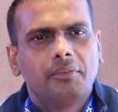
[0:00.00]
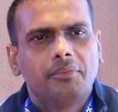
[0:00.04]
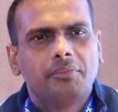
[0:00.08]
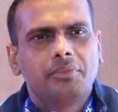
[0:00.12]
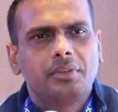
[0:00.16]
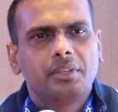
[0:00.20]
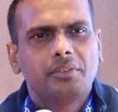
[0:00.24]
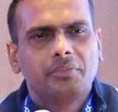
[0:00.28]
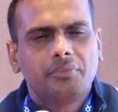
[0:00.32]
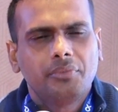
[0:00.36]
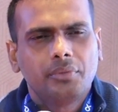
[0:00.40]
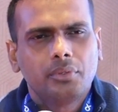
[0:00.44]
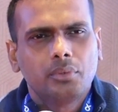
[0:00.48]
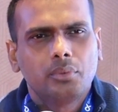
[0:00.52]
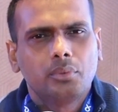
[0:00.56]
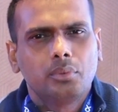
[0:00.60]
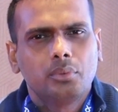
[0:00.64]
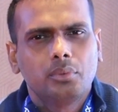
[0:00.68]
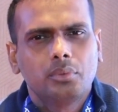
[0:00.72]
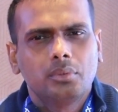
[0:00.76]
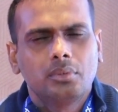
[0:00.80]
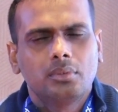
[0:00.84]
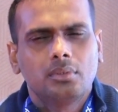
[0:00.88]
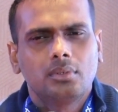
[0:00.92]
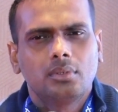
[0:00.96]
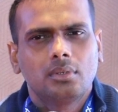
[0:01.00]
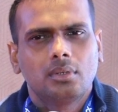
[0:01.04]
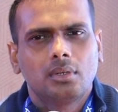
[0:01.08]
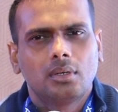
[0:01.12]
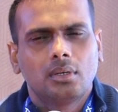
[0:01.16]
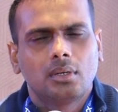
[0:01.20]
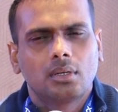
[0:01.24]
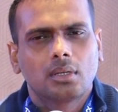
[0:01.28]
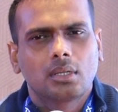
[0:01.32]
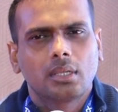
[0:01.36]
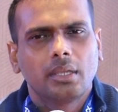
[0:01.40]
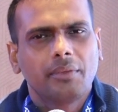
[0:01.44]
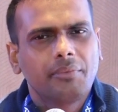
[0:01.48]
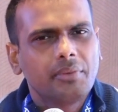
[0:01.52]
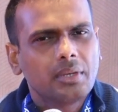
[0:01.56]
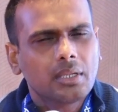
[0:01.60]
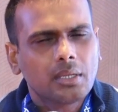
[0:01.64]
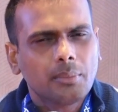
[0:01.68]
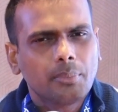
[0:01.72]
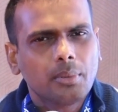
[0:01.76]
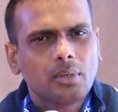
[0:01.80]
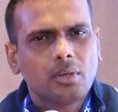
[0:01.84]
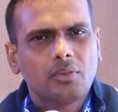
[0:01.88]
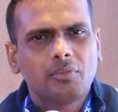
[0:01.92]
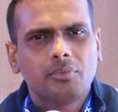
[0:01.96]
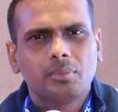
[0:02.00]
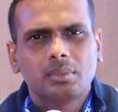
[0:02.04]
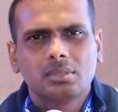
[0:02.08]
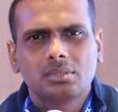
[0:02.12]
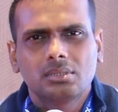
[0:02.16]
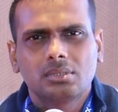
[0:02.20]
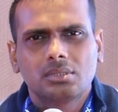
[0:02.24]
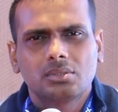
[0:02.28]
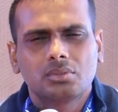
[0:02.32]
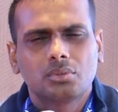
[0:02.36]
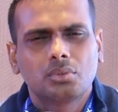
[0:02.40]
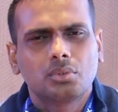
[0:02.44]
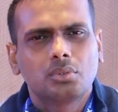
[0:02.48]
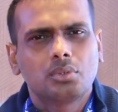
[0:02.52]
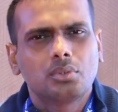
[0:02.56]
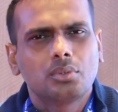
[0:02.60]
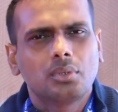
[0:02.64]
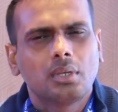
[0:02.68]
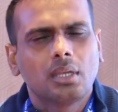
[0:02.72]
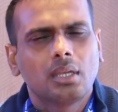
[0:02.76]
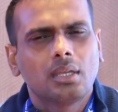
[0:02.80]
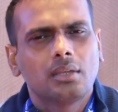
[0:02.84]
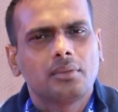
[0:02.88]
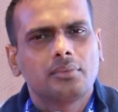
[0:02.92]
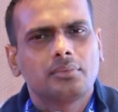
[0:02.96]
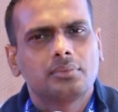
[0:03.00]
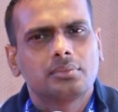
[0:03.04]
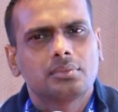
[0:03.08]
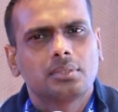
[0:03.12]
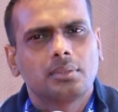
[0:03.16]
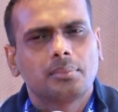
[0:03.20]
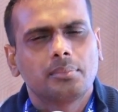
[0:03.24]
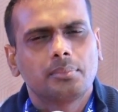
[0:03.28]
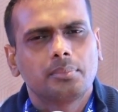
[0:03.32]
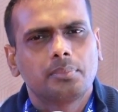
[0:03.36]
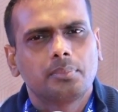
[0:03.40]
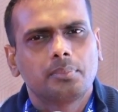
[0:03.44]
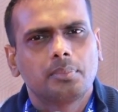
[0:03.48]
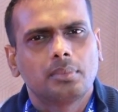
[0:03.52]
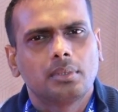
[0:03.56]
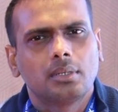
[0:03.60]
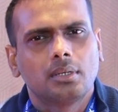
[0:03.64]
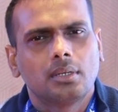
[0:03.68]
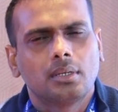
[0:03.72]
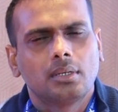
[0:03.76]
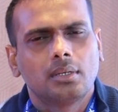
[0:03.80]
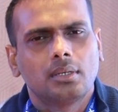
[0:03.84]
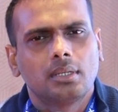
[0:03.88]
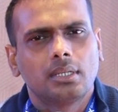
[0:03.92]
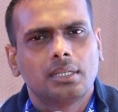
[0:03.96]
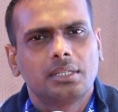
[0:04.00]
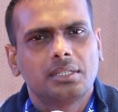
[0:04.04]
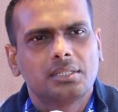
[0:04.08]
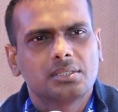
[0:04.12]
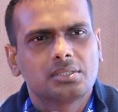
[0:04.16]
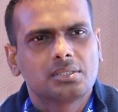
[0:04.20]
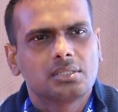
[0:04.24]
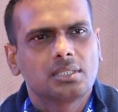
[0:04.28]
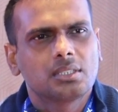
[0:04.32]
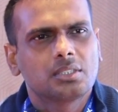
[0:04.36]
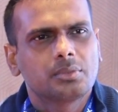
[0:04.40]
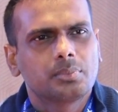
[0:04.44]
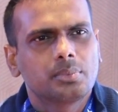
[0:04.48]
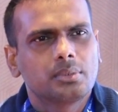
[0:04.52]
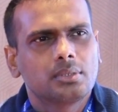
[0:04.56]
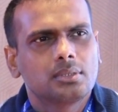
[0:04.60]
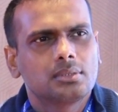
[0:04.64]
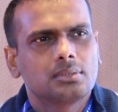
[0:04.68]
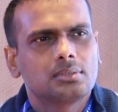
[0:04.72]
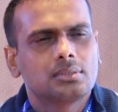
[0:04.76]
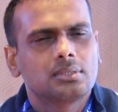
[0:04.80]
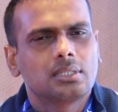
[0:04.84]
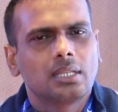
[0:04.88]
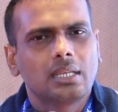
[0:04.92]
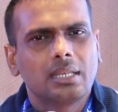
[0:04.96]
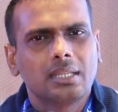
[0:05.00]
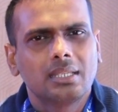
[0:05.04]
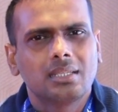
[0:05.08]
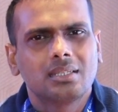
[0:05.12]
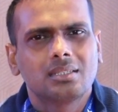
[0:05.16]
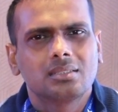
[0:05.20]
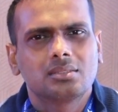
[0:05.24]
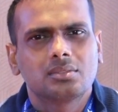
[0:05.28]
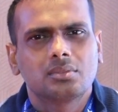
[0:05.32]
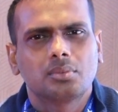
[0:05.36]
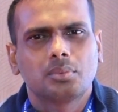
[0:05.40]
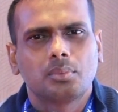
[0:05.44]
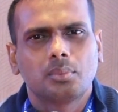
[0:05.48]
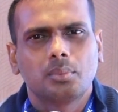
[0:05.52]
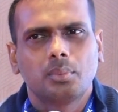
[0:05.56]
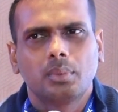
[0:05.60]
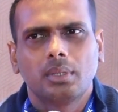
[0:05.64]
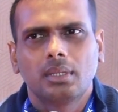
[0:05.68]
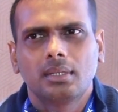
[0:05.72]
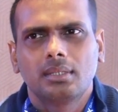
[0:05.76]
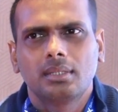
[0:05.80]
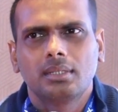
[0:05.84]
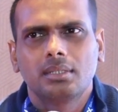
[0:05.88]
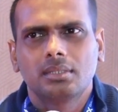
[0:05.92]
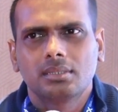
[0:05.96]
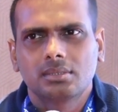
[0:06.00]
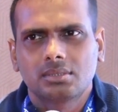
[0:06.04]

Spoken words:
every couple of months it's good to have some industry experts telling us where